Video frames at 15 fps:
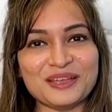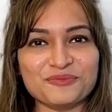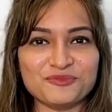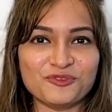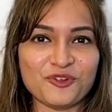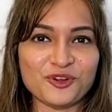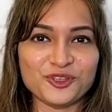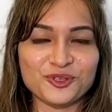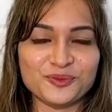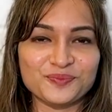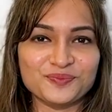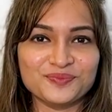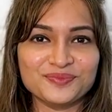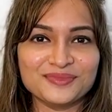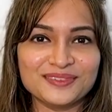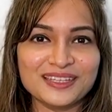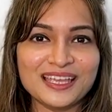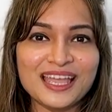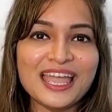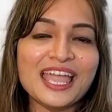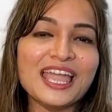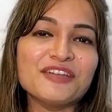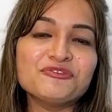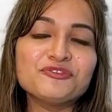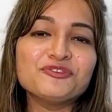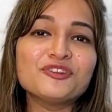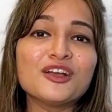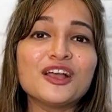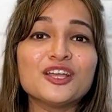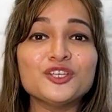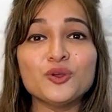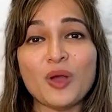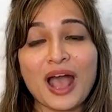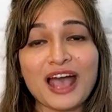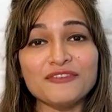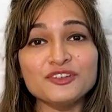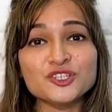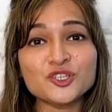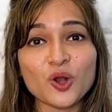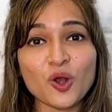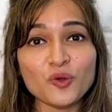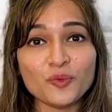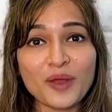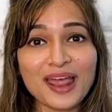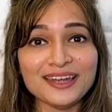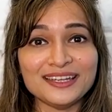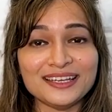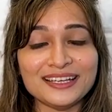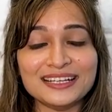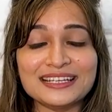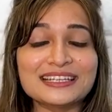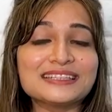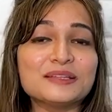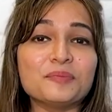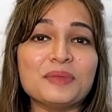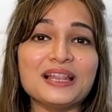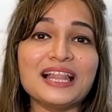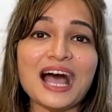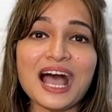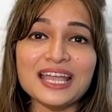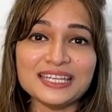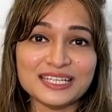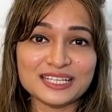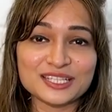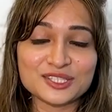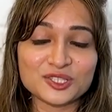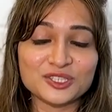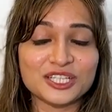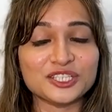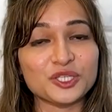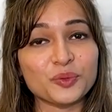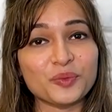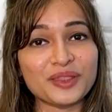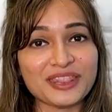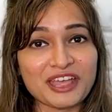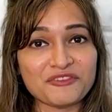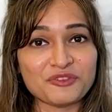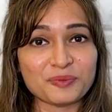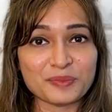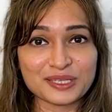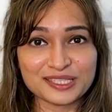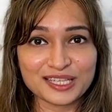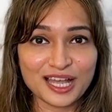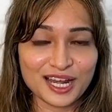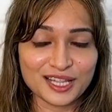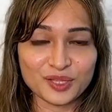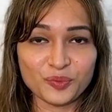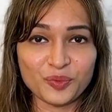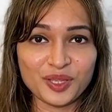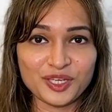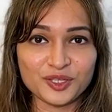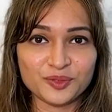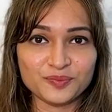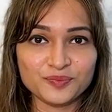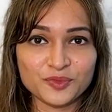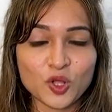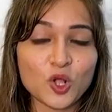them for you. If you haven't already, click the bell icon so that you will never miss another video.